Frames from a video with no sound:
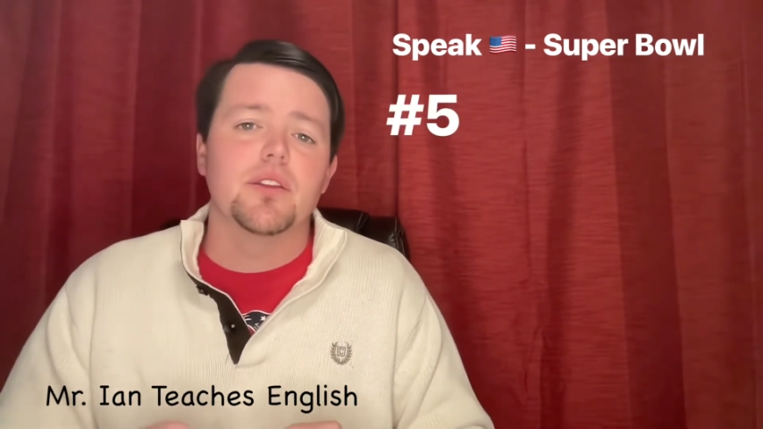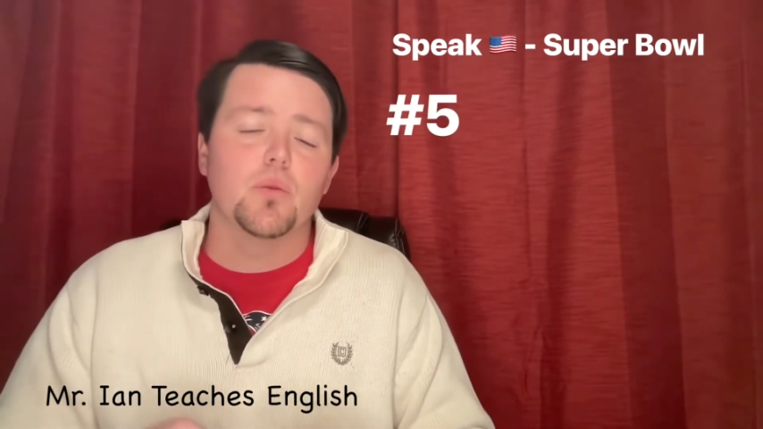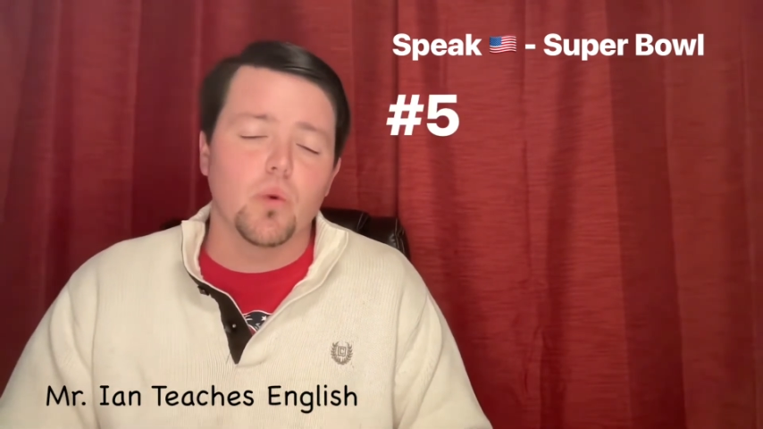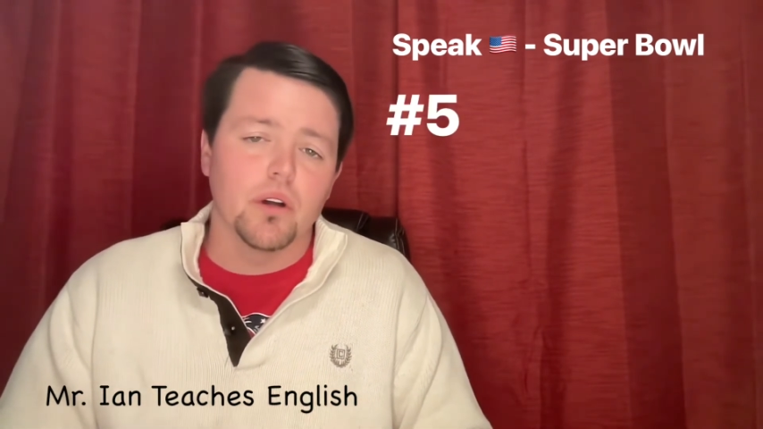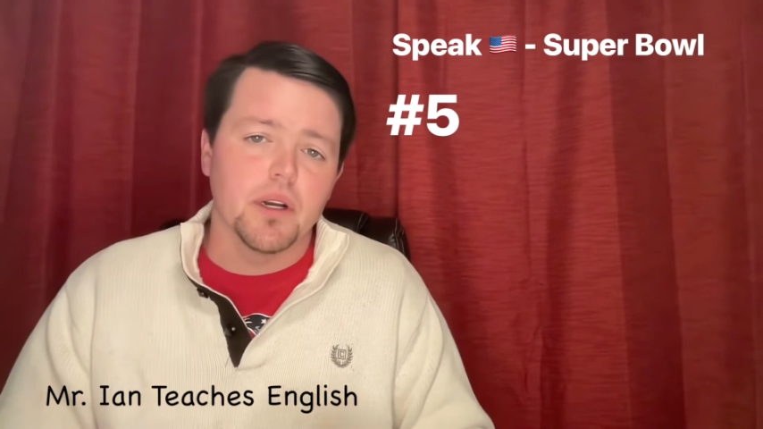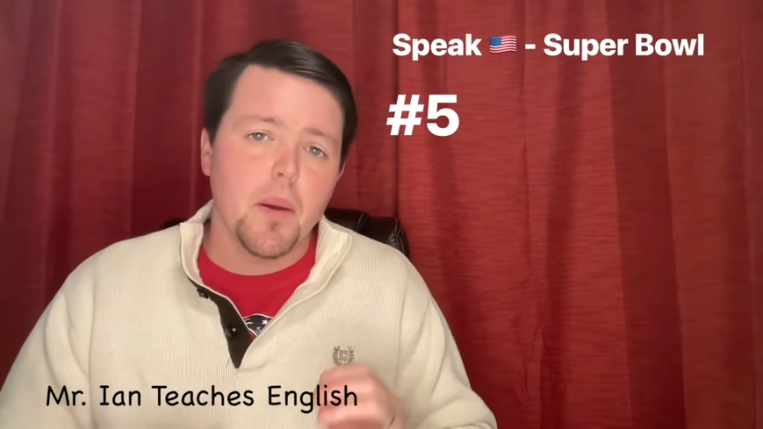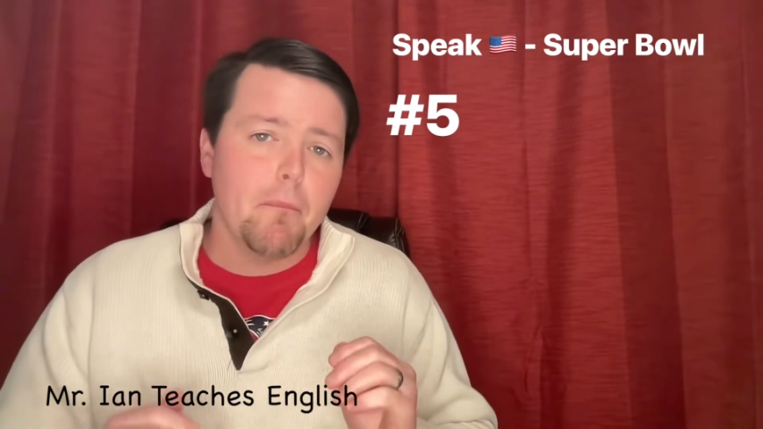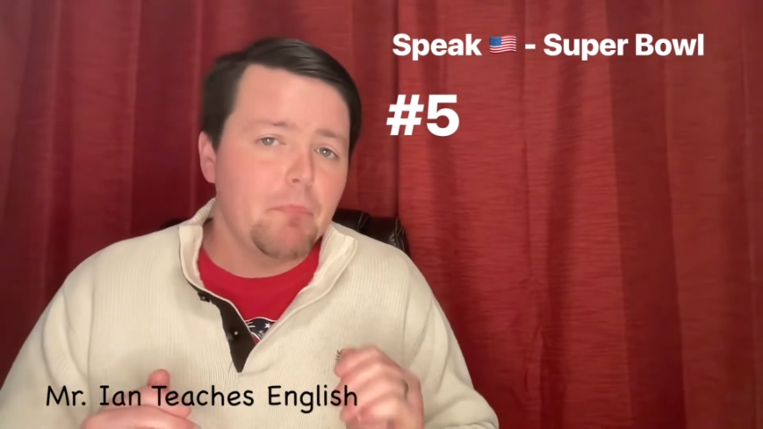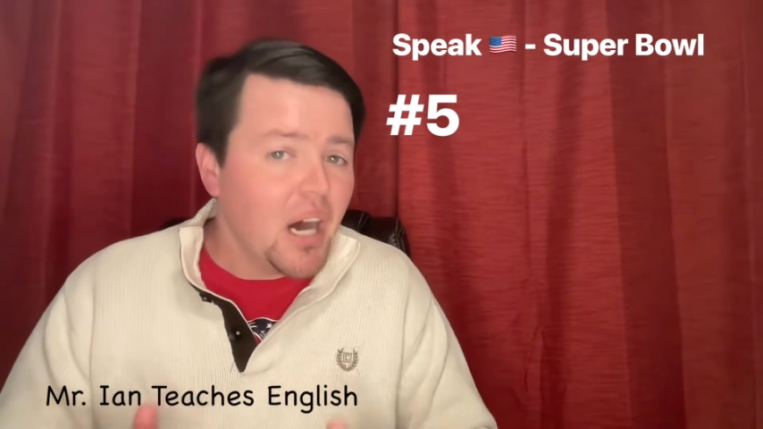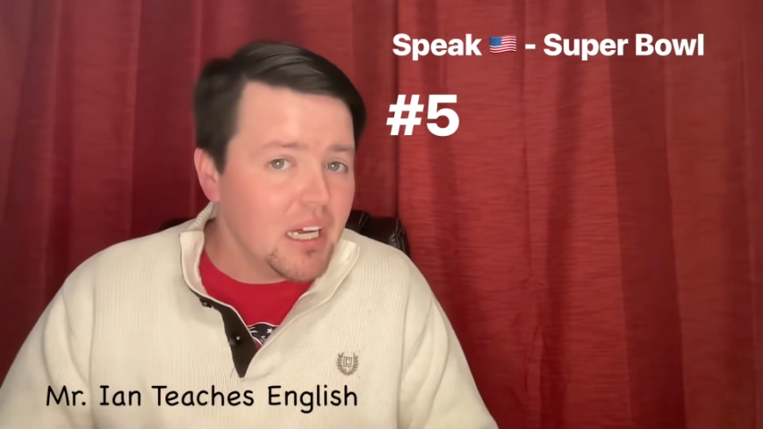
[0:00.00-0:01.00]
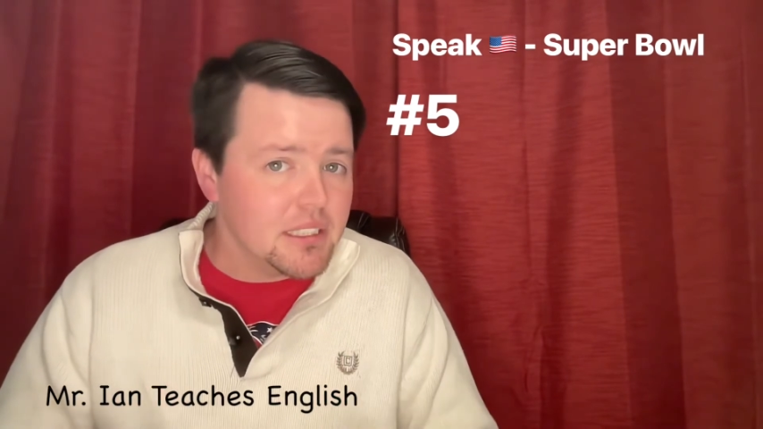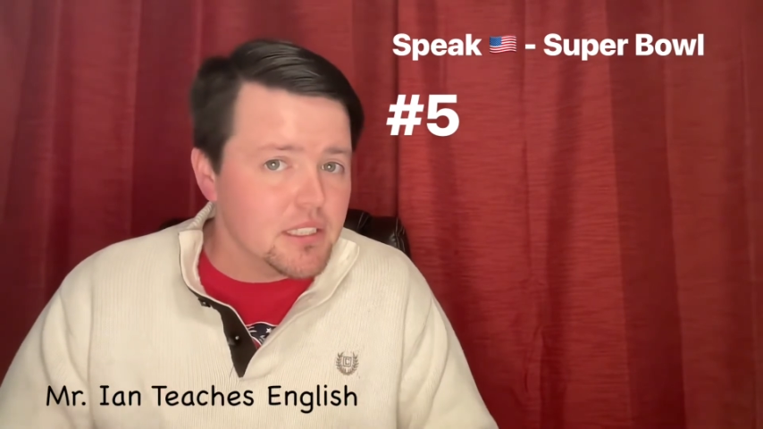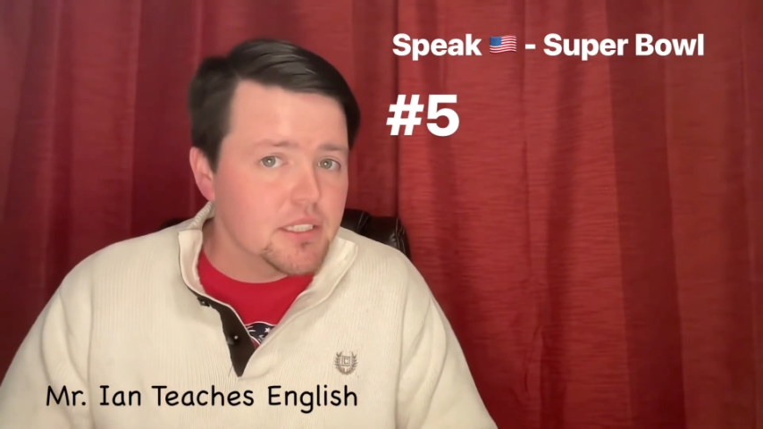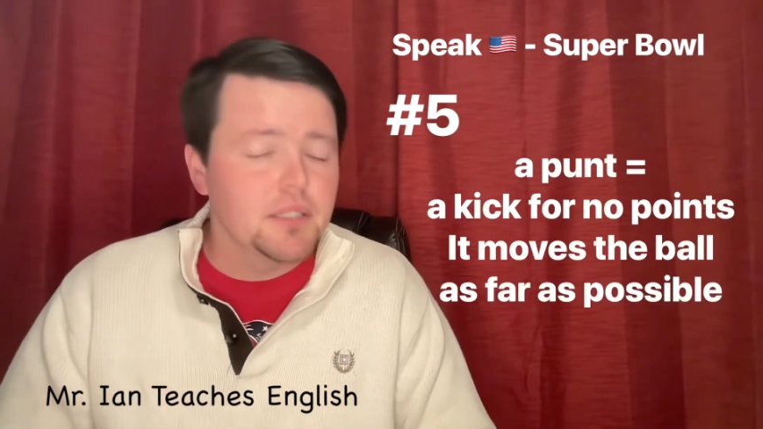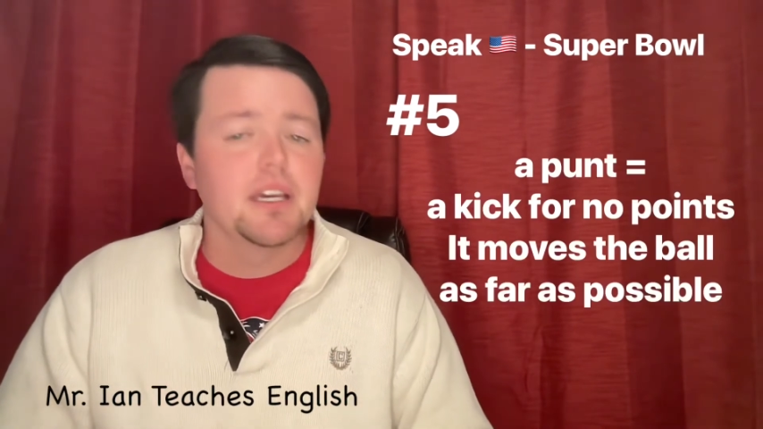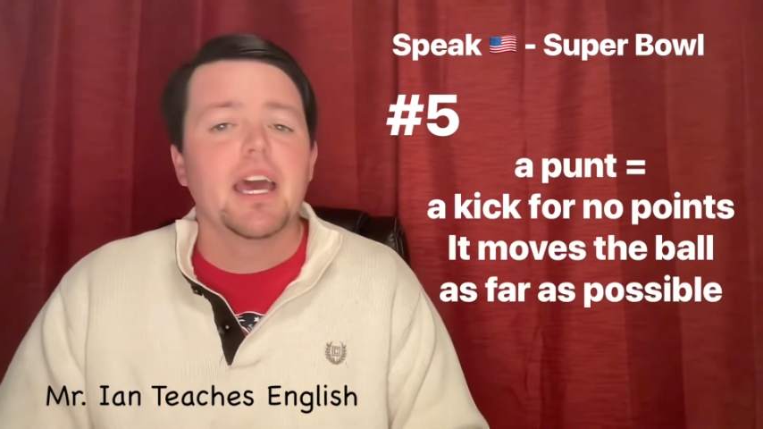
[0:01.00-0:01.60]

the word punt.